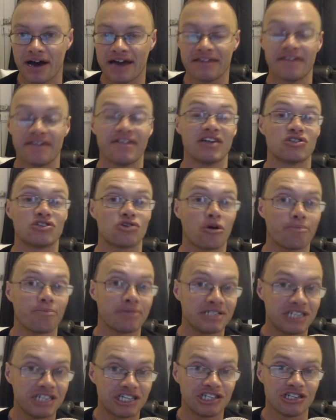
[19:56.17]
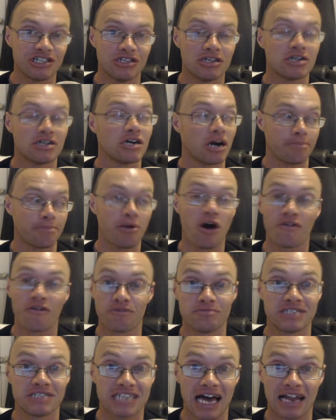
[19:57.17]
and then there's competition apart from
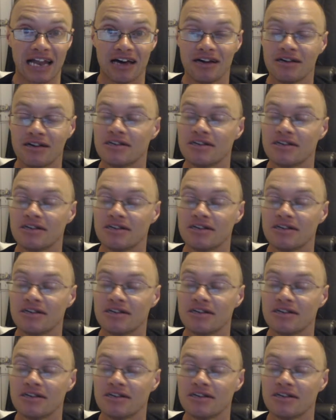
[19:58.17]
Salah,